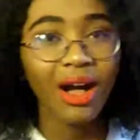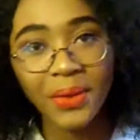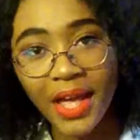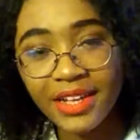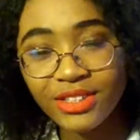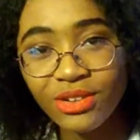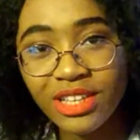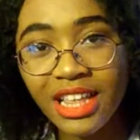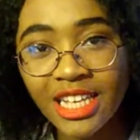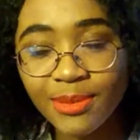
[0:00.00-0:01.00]
Okay, so
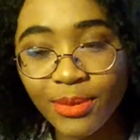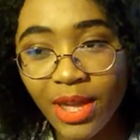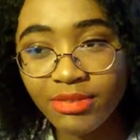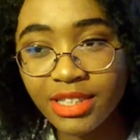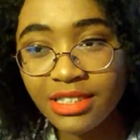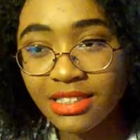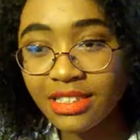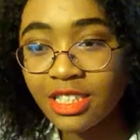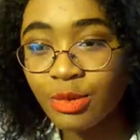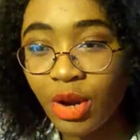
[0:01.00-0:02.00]
the last book we have on this
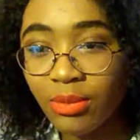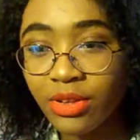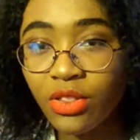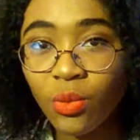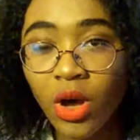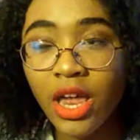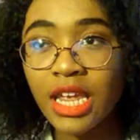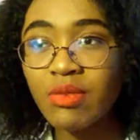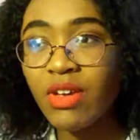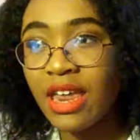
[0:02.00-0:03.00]
list is probably the one,
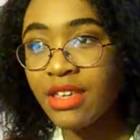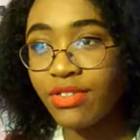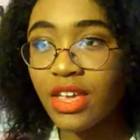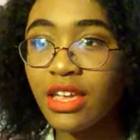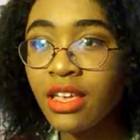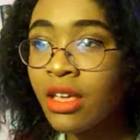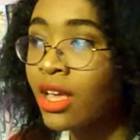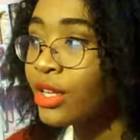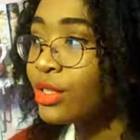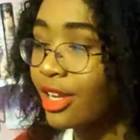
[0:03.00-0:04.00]
if anything
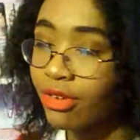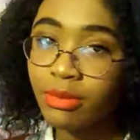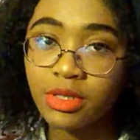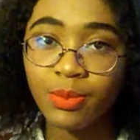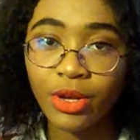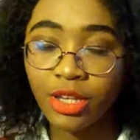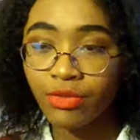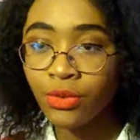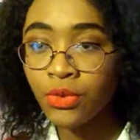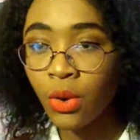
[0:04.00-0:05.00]
you take from this book,
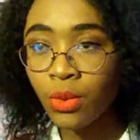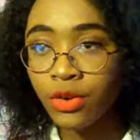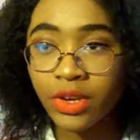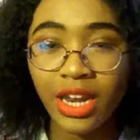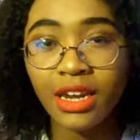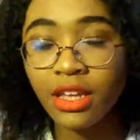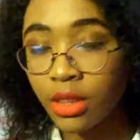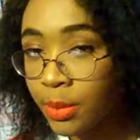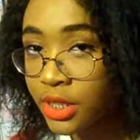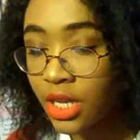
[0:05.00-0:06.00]
if you don't want to read any of
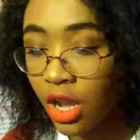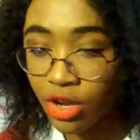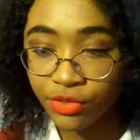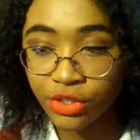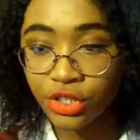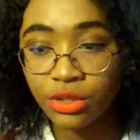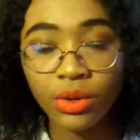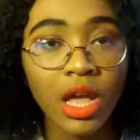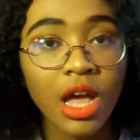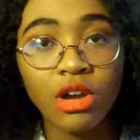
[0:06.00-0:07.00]
the books I offered you,
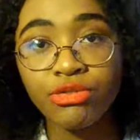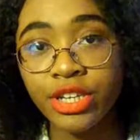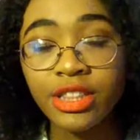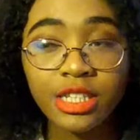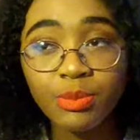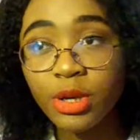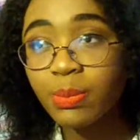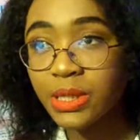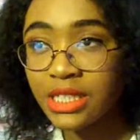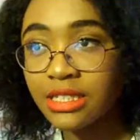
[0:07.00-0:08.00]
read this
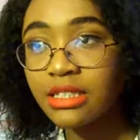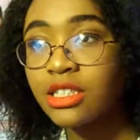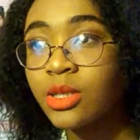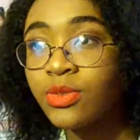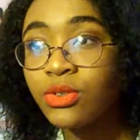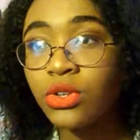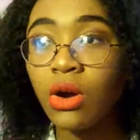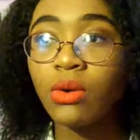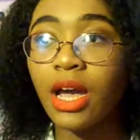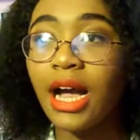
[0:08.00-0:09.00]
book please, because if you
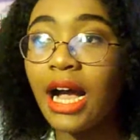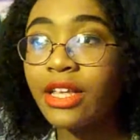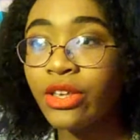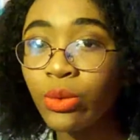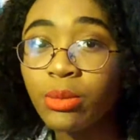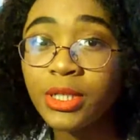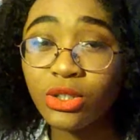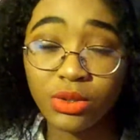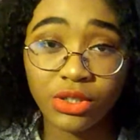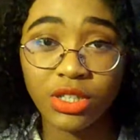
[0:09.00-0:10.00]
don't, you will be
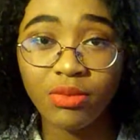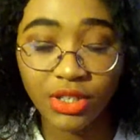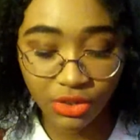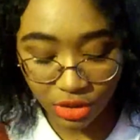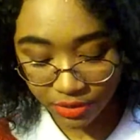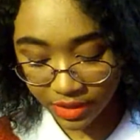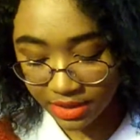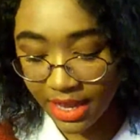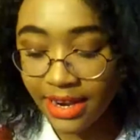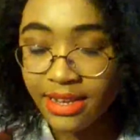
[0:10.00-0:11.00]
doing yourself a disservice,
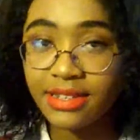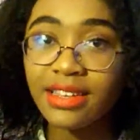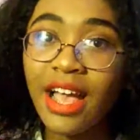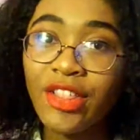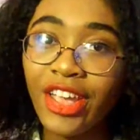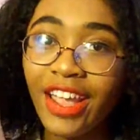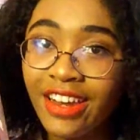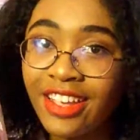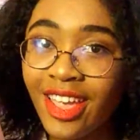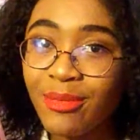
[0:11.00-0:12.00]
and that is The
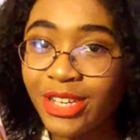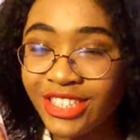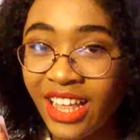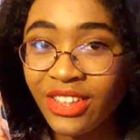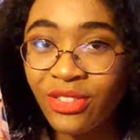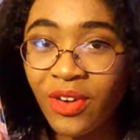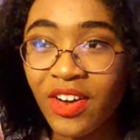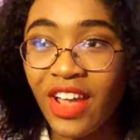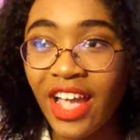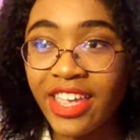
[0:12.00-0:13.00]
Hating Game by Sally
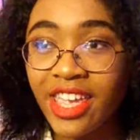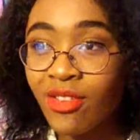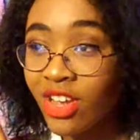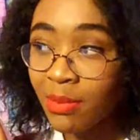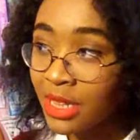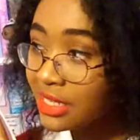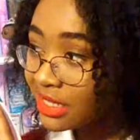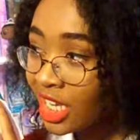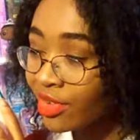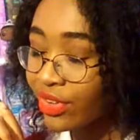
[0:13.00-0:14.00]
Thorne. I can't recommend this
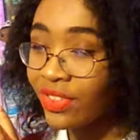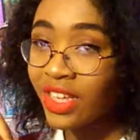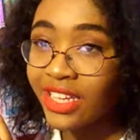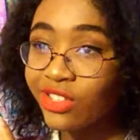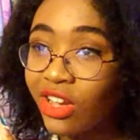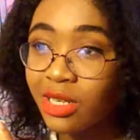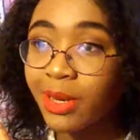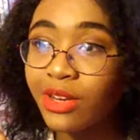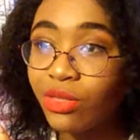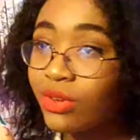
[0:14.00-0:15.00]
enough. I think I talked
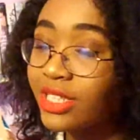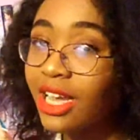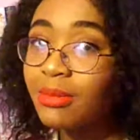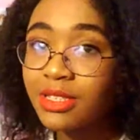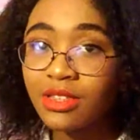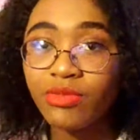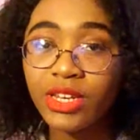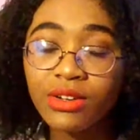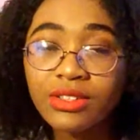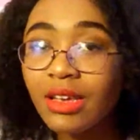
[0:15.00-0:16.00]
about it 3 times in the
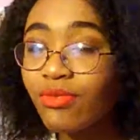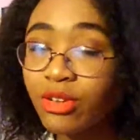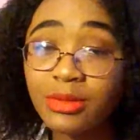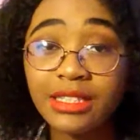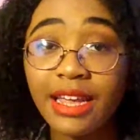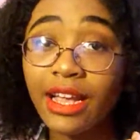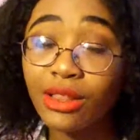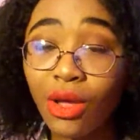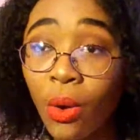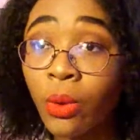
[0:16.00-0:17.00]
videos I filmed today
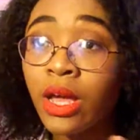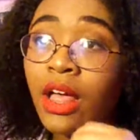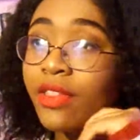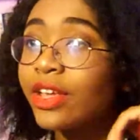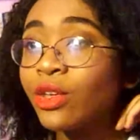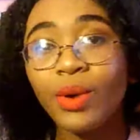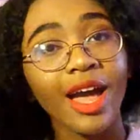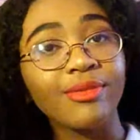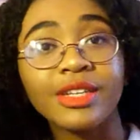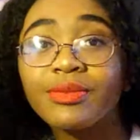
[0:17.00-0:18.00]
alone that you
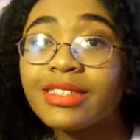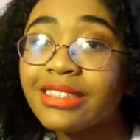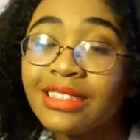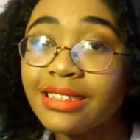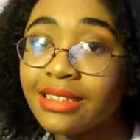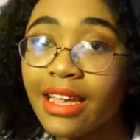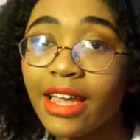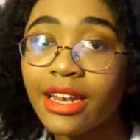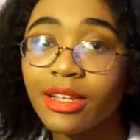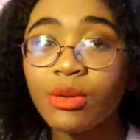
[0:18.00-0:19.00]
haven't even seen
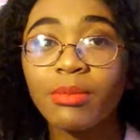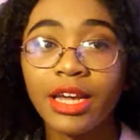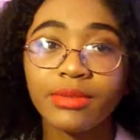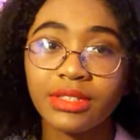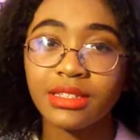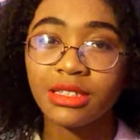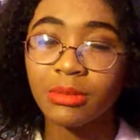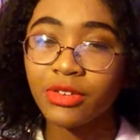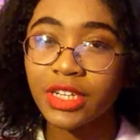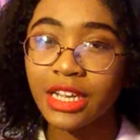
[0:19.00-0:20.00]
yet. You might have seen
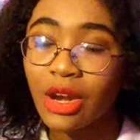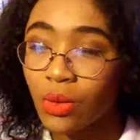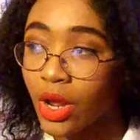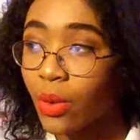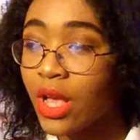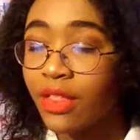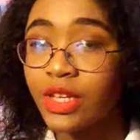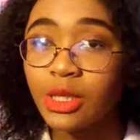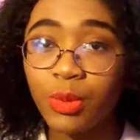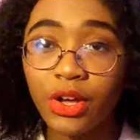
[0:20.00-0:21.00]
them already, I don't know.
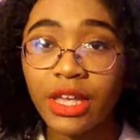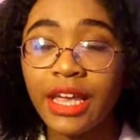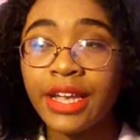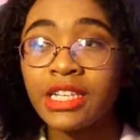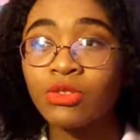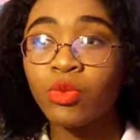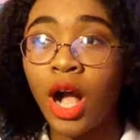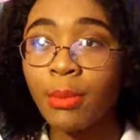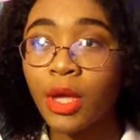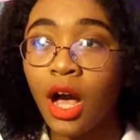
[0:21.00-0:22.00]
This book is
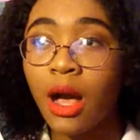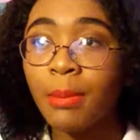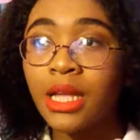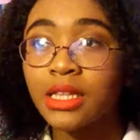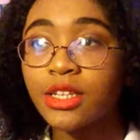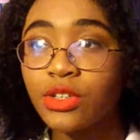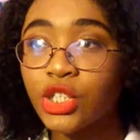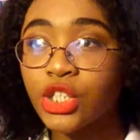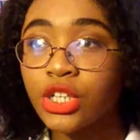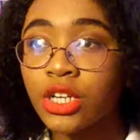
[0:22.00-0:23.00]
rom-com
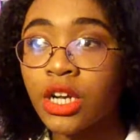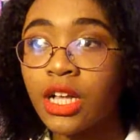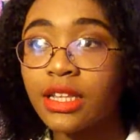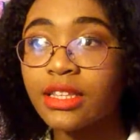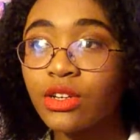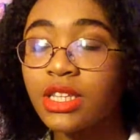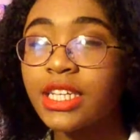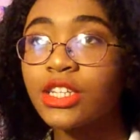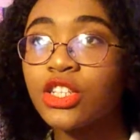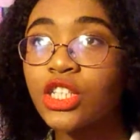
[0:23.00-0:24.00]
literature.
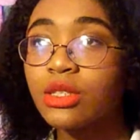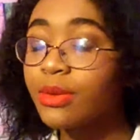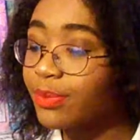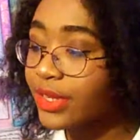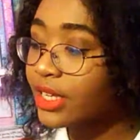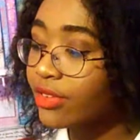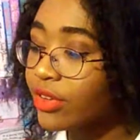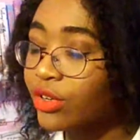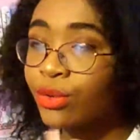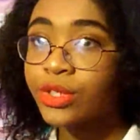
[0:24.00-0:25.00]
Literally, it shouldn't be
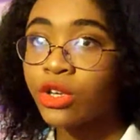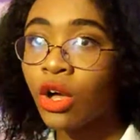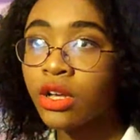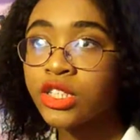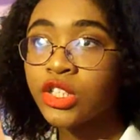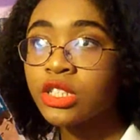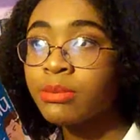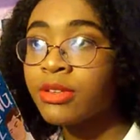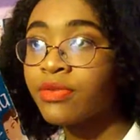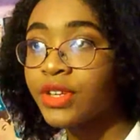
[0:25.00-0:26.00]
even new adult. It
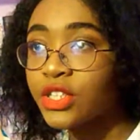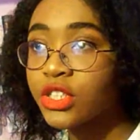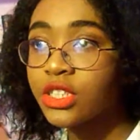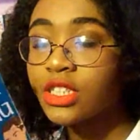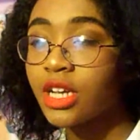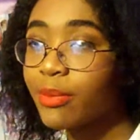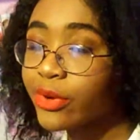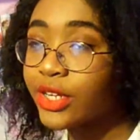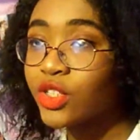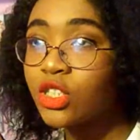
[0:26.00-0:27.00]
shouldn't be fiction
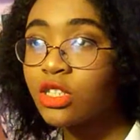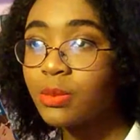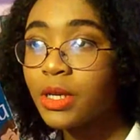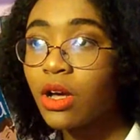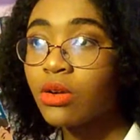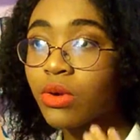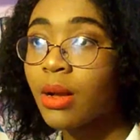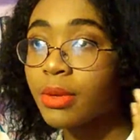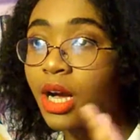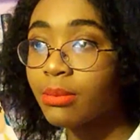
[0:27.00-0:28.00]
contemporary. It should just be called
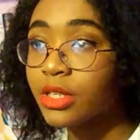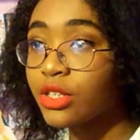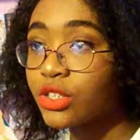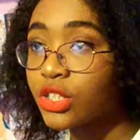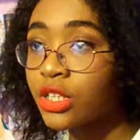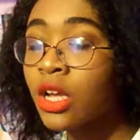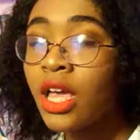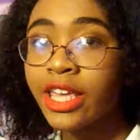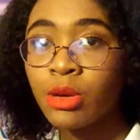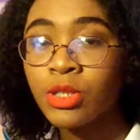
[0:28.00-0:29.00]
rom-com literature.
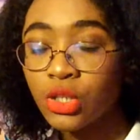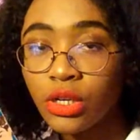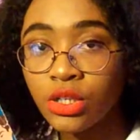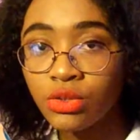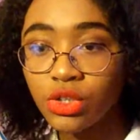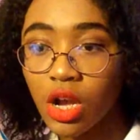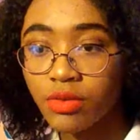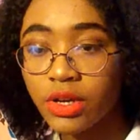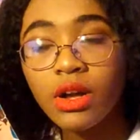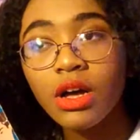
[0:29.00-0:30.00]
Can we start a new
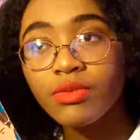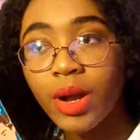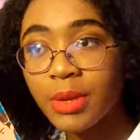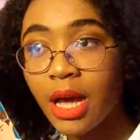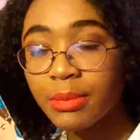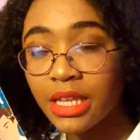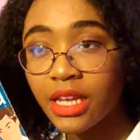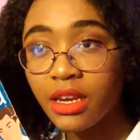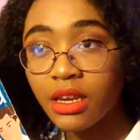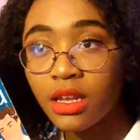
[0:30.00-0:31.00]
genre called rom-com
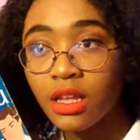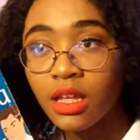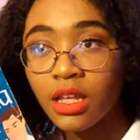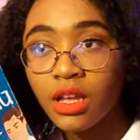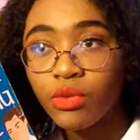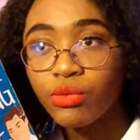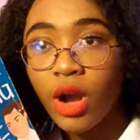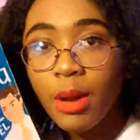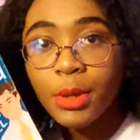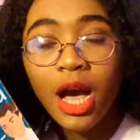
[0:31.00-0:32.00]
lit?
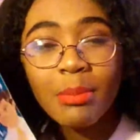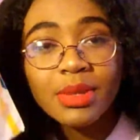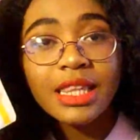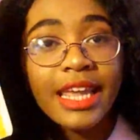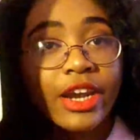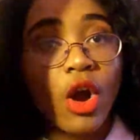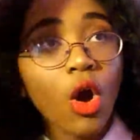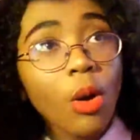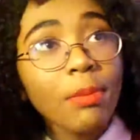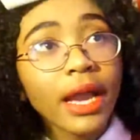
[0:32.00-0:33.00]
Rom-com lit.
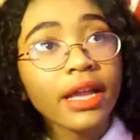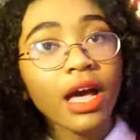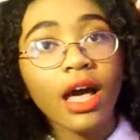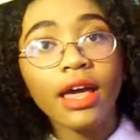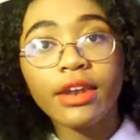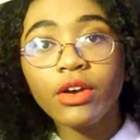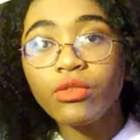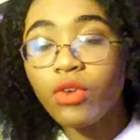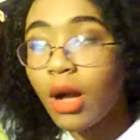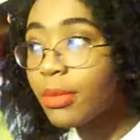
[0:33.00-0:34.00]
Oh my god.
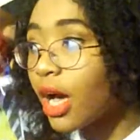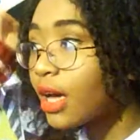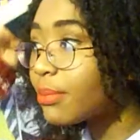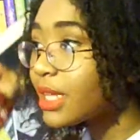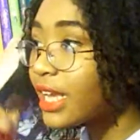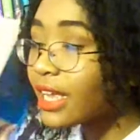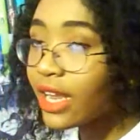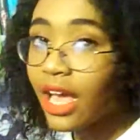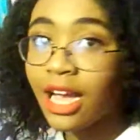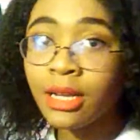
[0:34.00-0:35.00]
Rom-com lit.
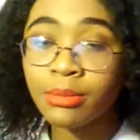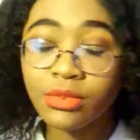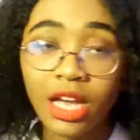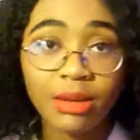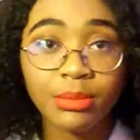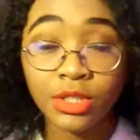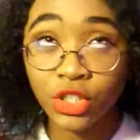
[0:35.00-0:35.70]
I'm a